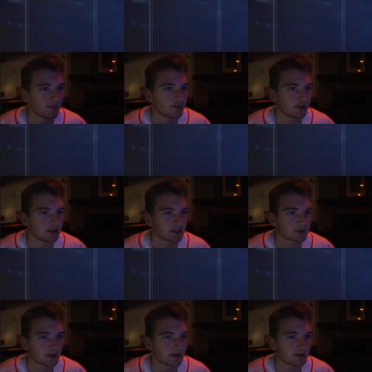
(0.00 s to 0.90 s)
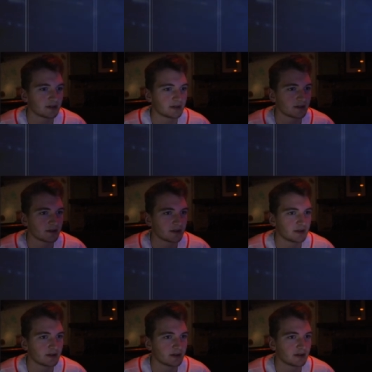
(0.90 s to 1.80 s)
I'm feeling this one.
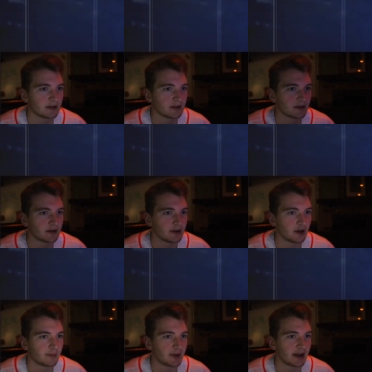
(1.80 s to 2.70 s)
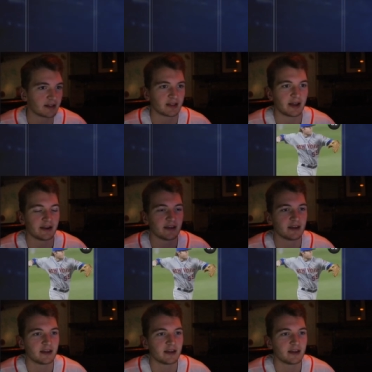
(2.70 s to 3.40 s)
No, I'm not. I lied.